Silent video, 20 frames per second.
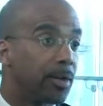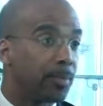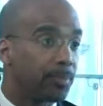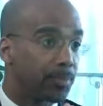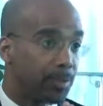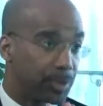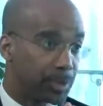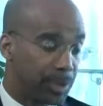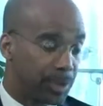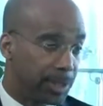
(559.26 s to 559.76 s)

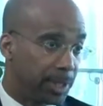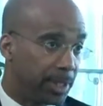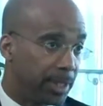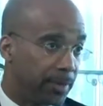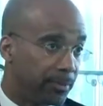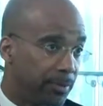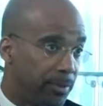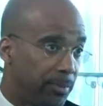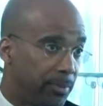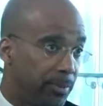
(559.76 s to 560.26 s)

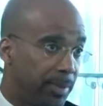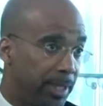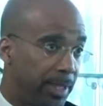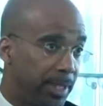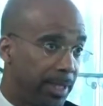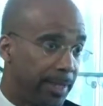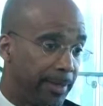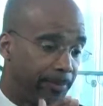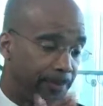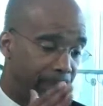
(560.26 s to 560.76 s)
perceived to
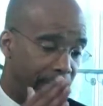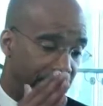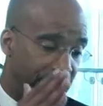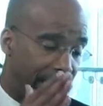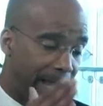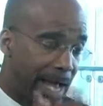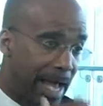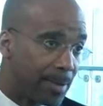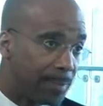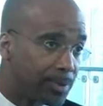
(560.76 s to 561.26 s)
be an
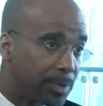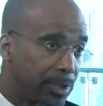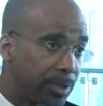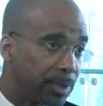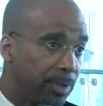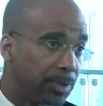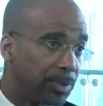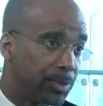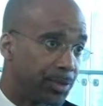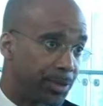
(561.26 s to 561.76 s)

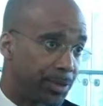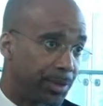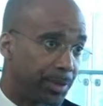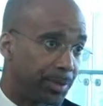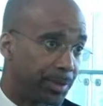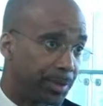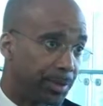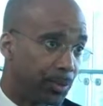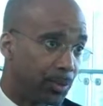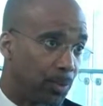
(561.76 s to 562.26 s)
absolute
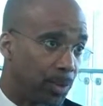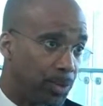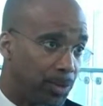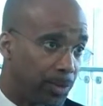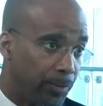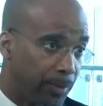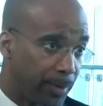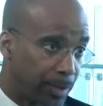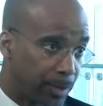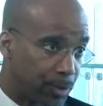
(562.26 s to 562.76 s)
certainty, once
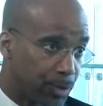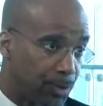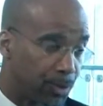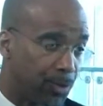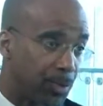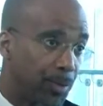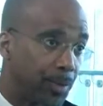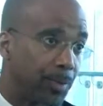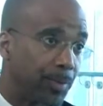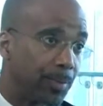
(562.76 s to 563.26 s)
you've had a
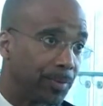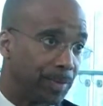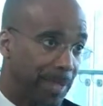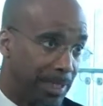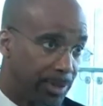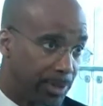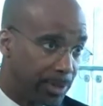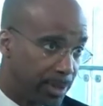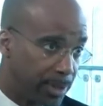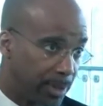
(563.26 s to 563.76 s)
stroke,
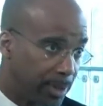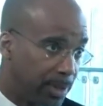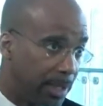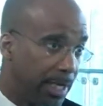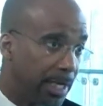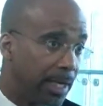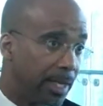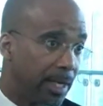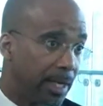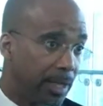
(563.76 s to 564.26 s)
that's it,
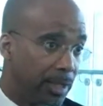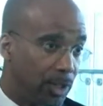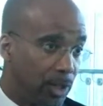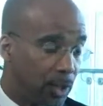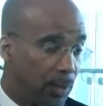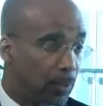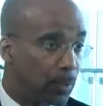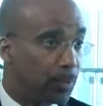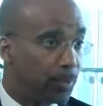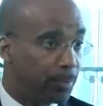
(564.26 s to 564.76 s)
and
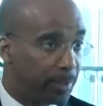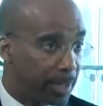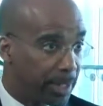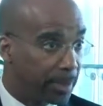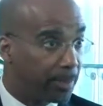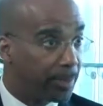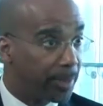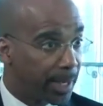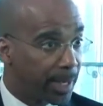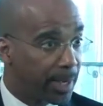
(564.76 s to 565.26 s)
you will be
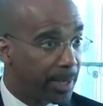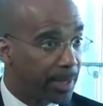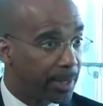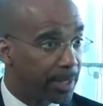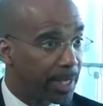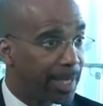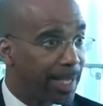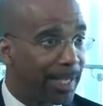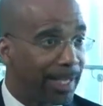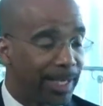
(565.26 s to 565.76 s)
impaired,
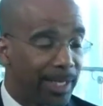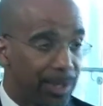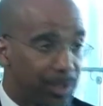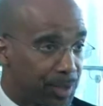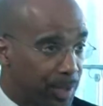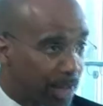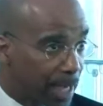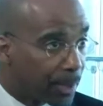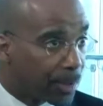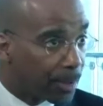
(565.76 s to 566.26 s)

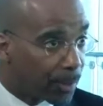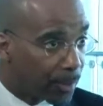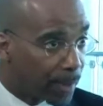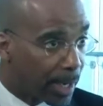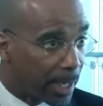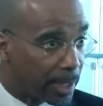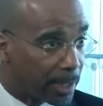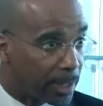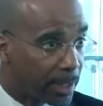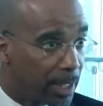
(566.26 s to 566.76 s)
is not
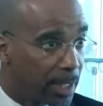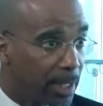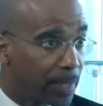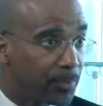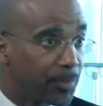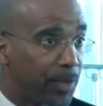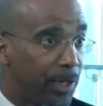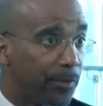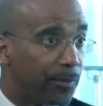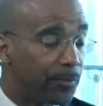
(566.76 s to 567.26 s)
correct.
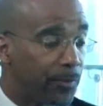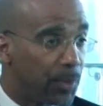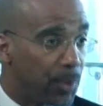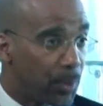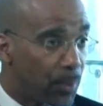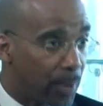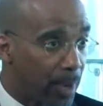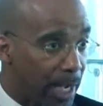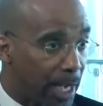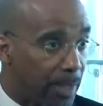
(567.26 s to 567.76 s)
If you
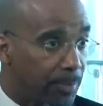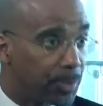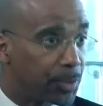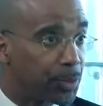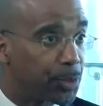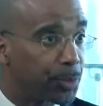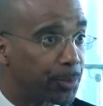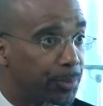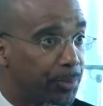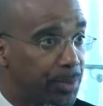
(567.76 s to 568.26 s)
were able
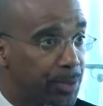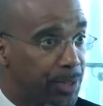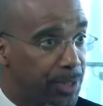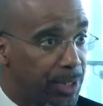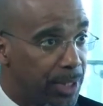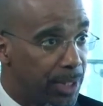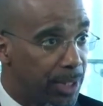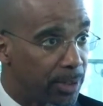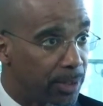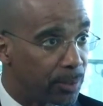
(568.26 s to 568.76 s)
to
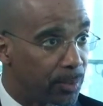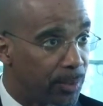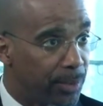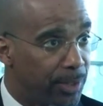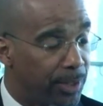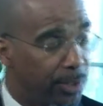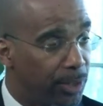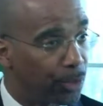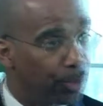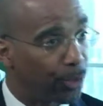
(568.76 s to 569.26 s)
present
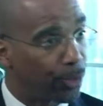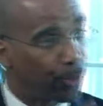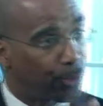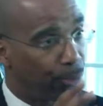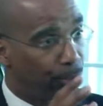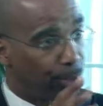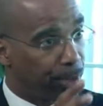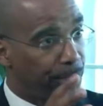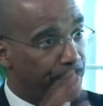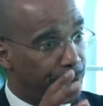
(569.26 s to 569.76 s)
within the
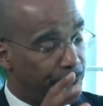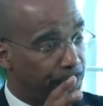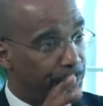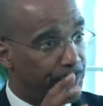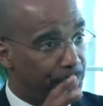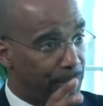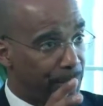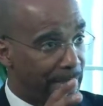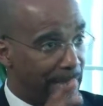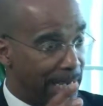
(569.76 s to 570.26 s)
critical
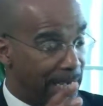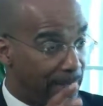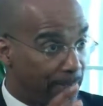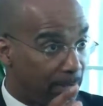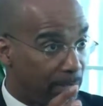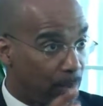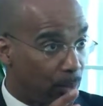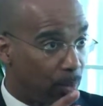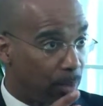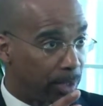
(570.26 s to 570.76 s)

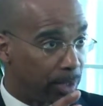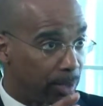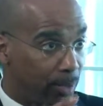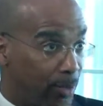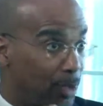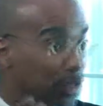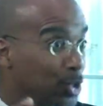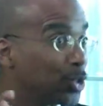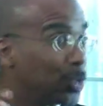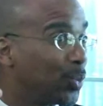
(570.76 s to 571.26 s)
90-minute window,
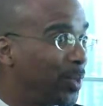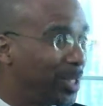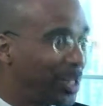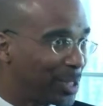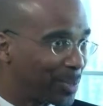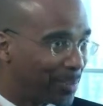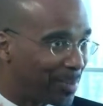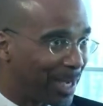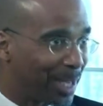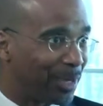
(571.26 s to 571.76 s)
the sweet
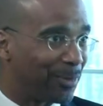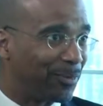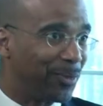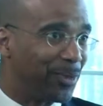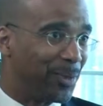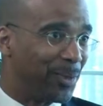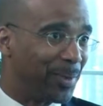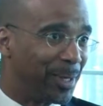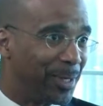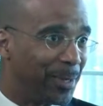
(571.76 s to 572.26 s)
spot, if
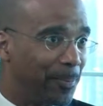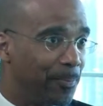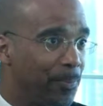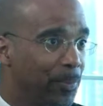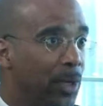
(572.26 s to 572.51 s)
you will,